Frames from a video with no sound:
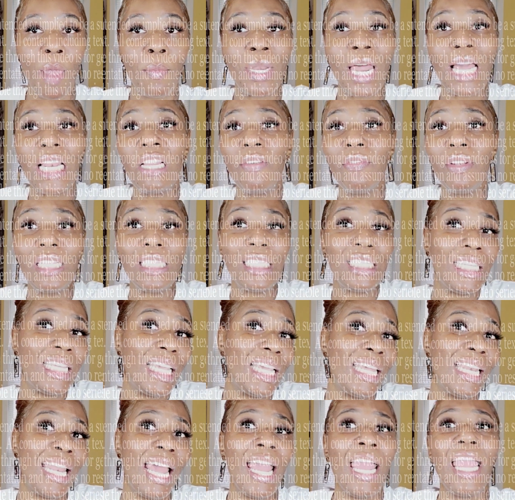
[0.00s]
I'm not even a
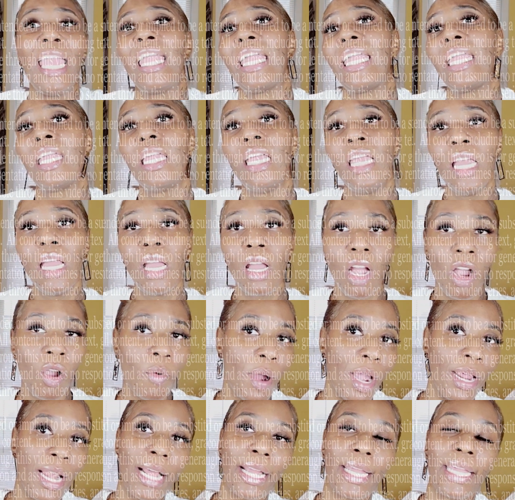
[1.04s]
CNA.
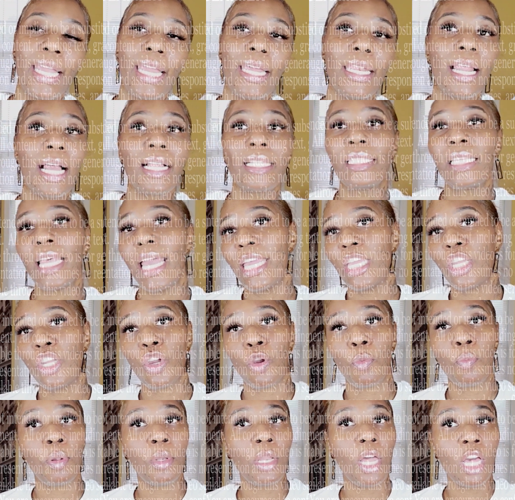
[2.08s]
All right, I cannot take
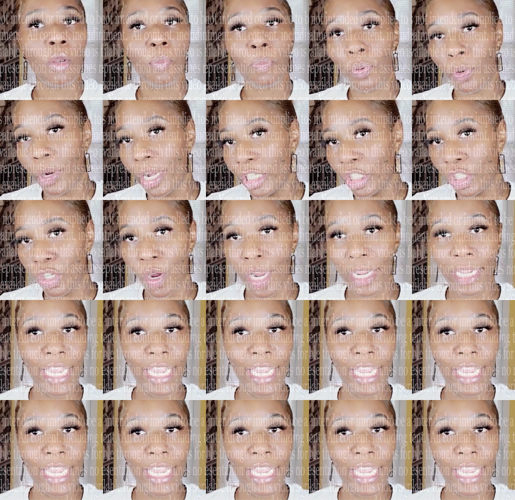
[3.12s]
your blood pressure.